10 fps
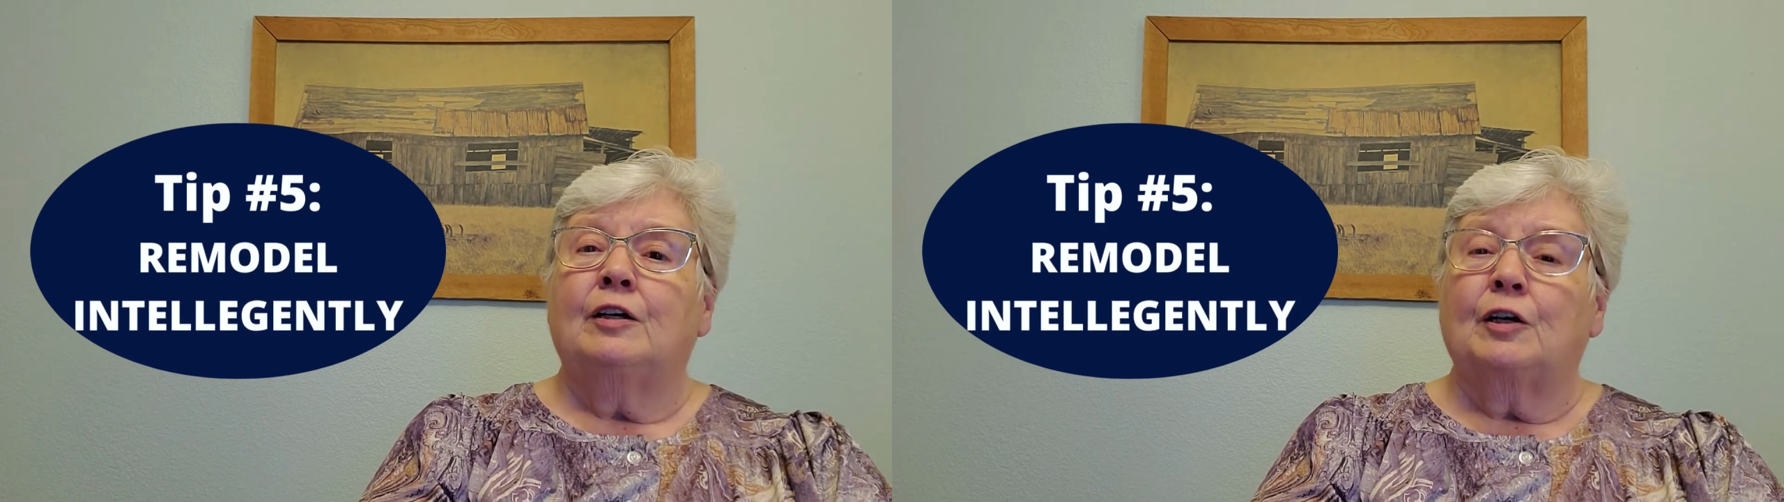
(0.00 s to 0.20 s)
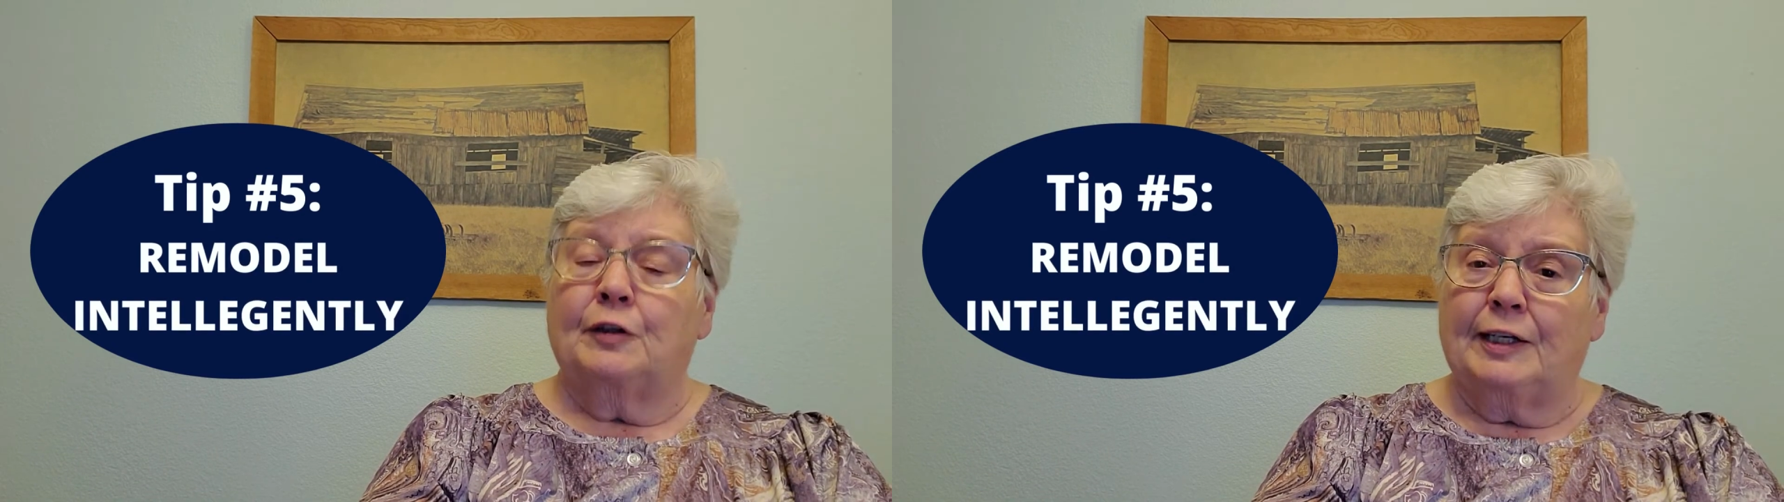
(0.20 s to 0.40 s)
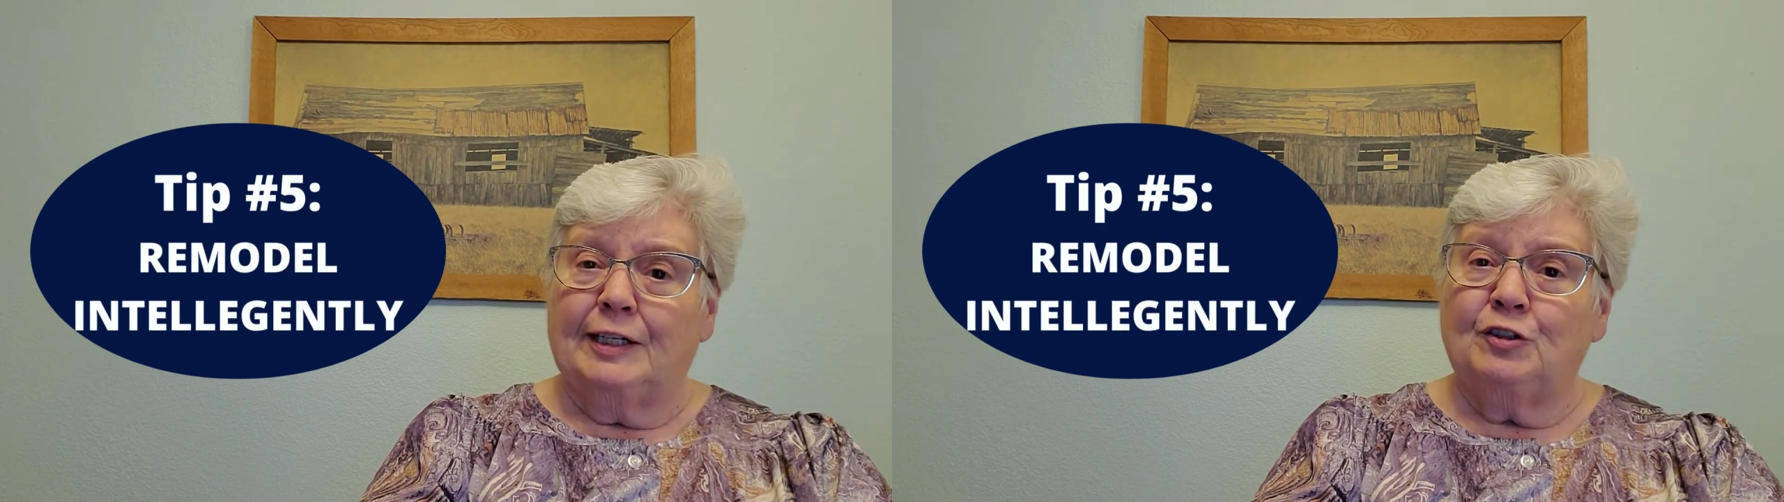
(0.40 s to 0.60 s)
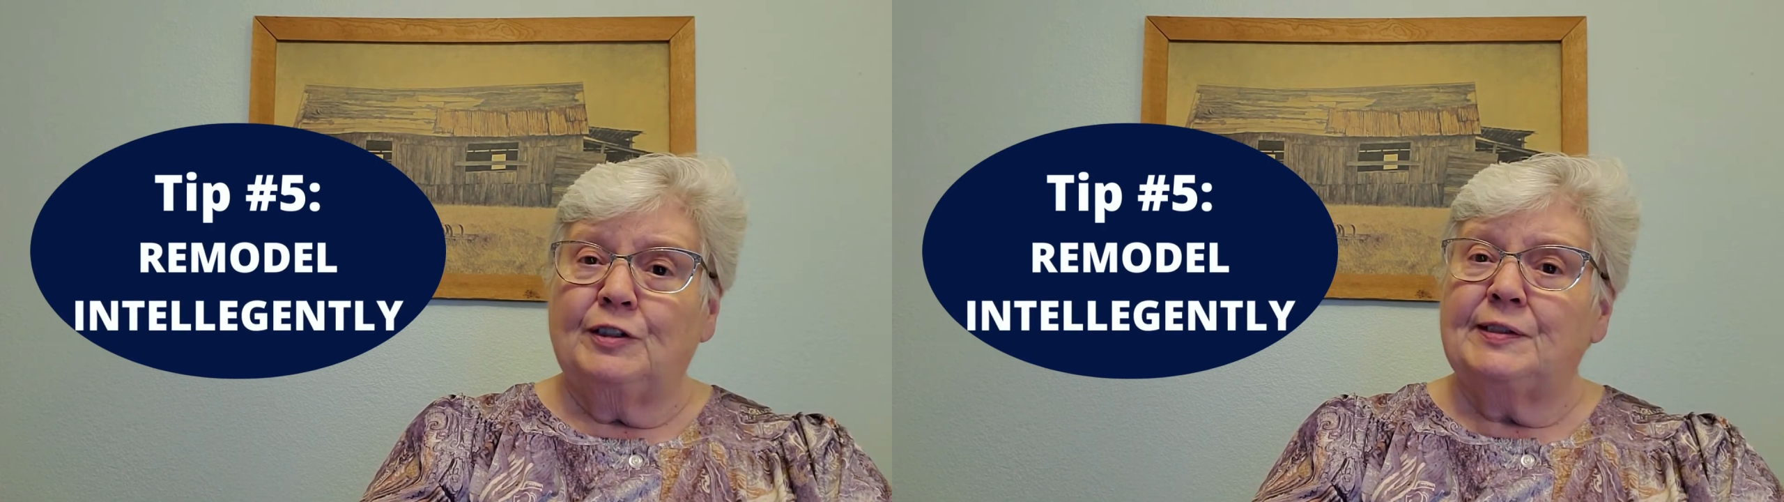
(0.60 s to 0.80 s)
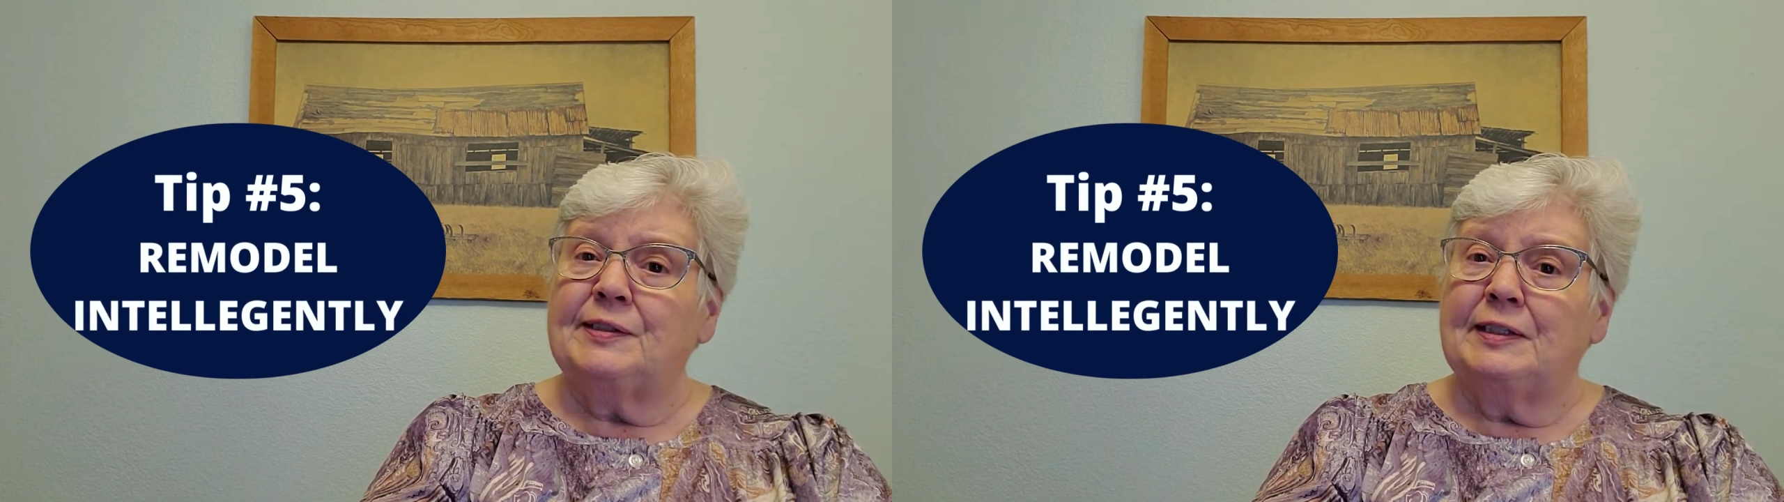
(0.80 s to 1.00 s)
are the
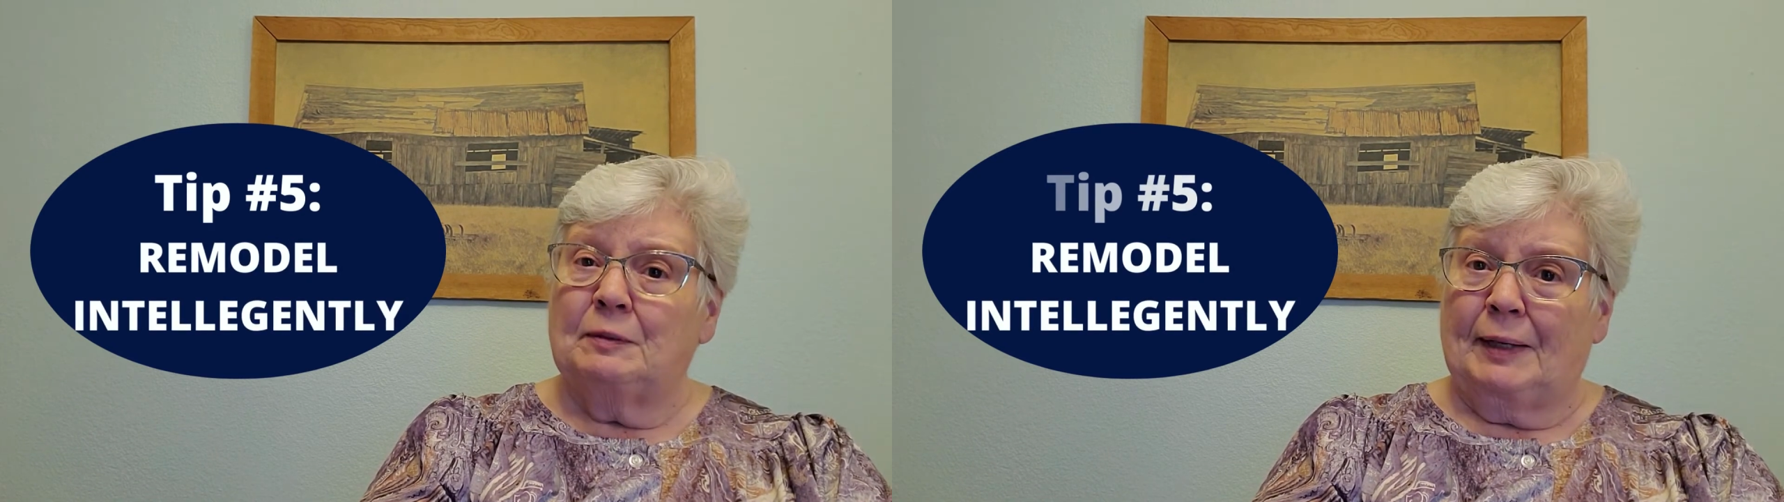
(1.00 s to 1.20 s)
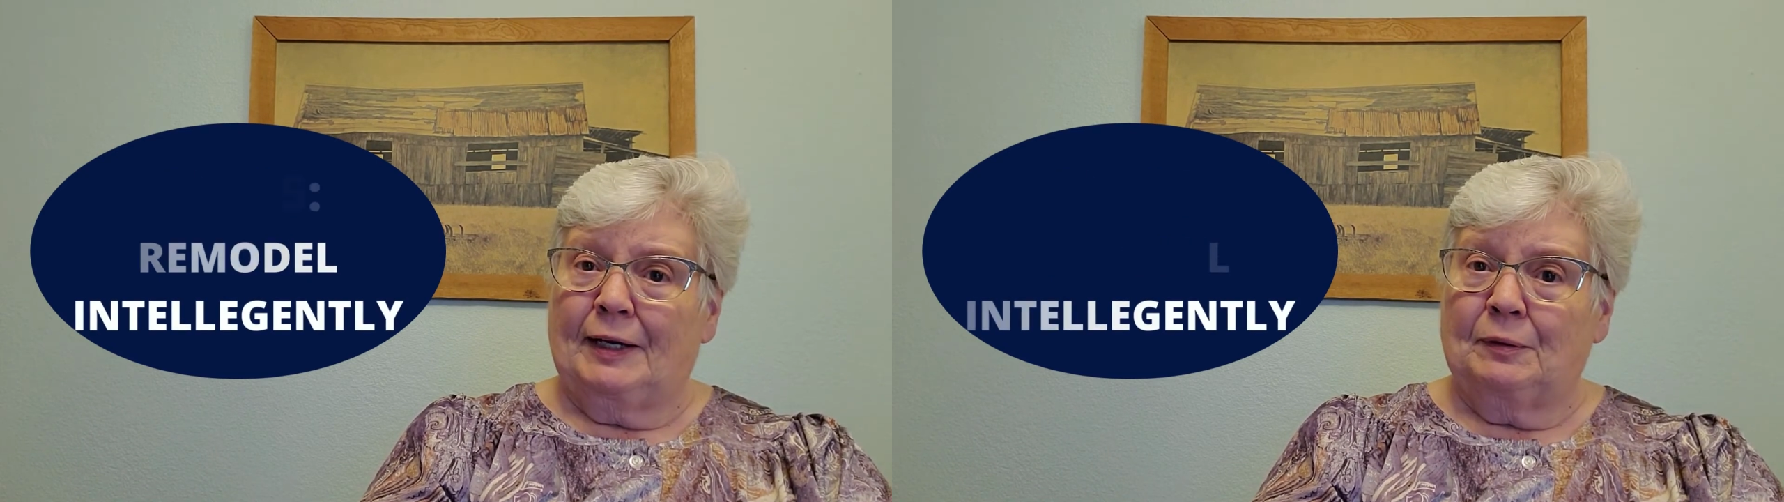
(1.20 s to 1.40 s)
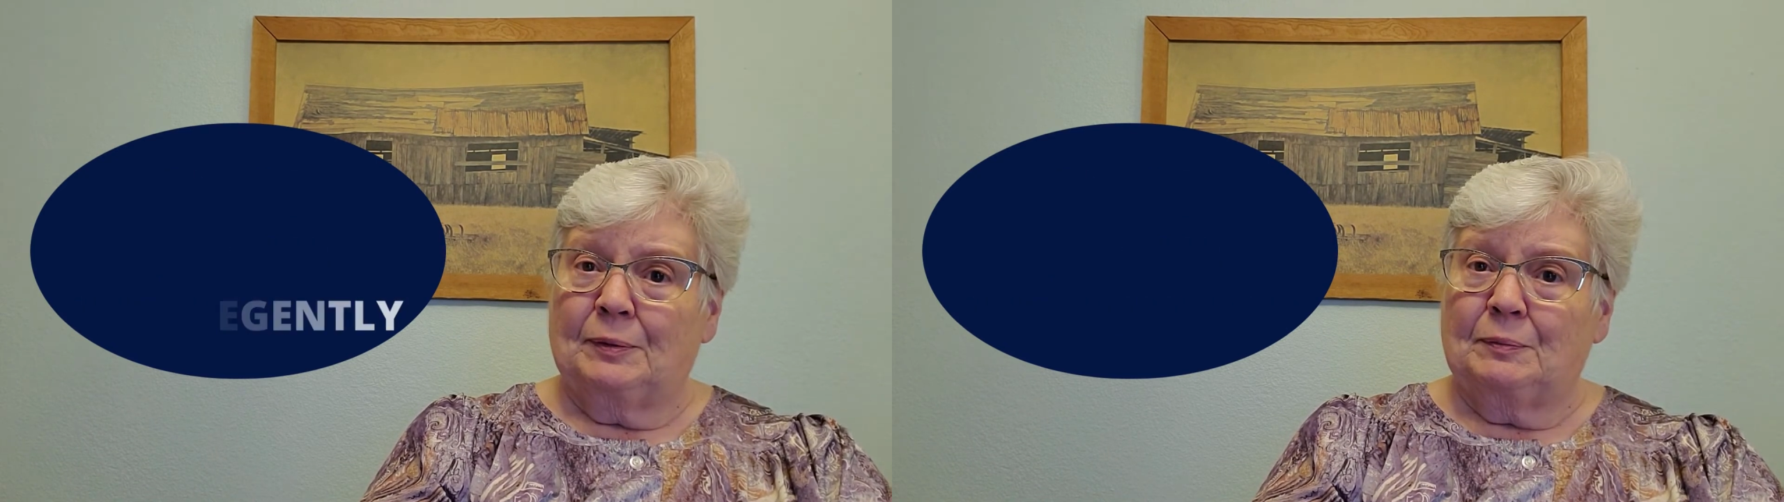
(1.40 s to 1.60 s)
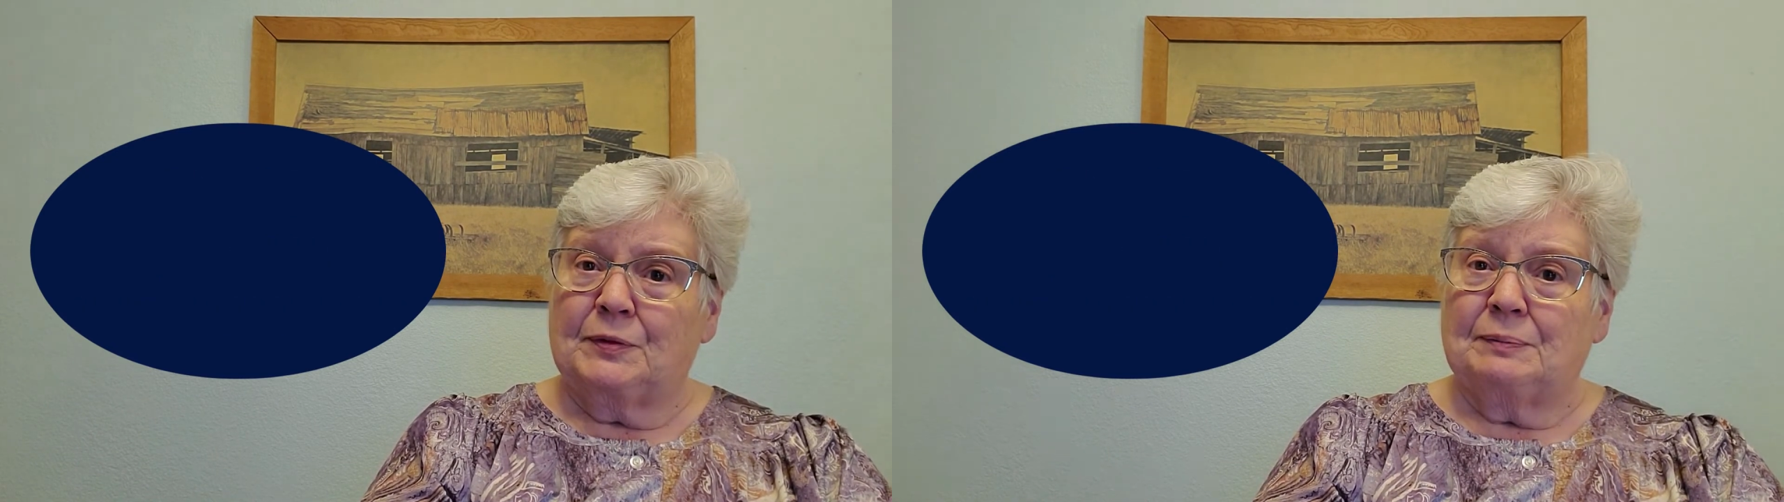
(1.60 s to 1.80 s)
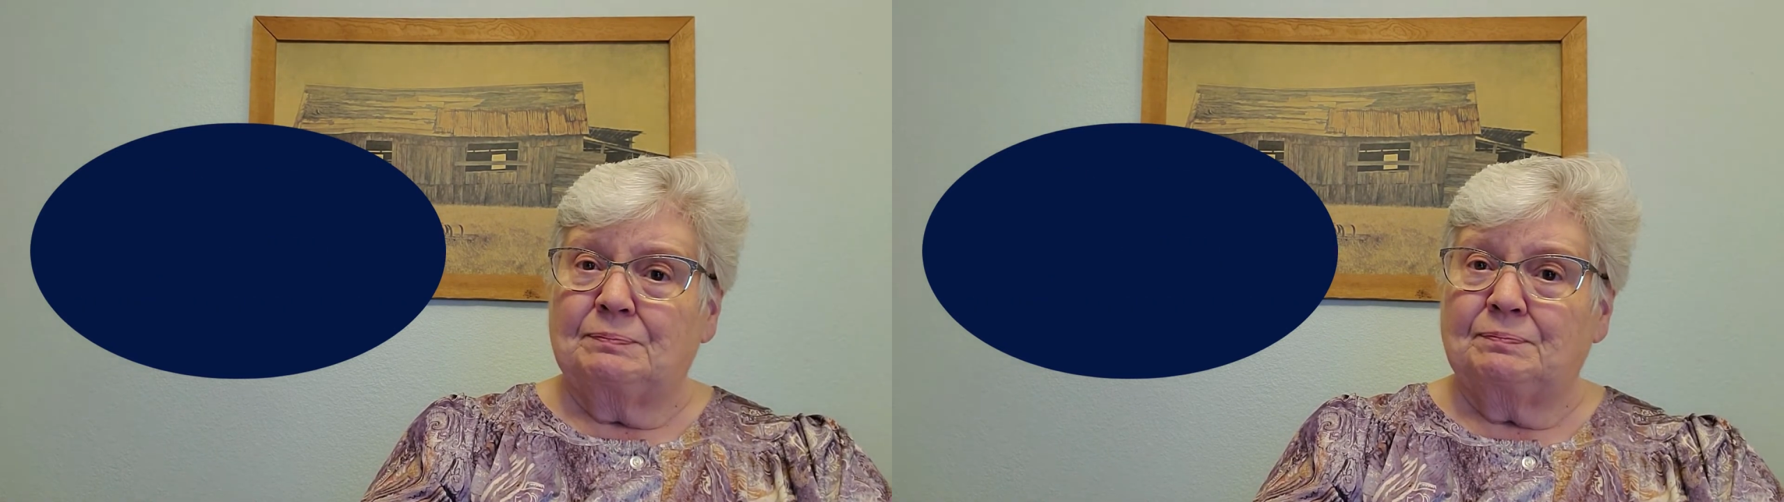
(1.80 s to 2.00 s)
kitchens and the bathrooms.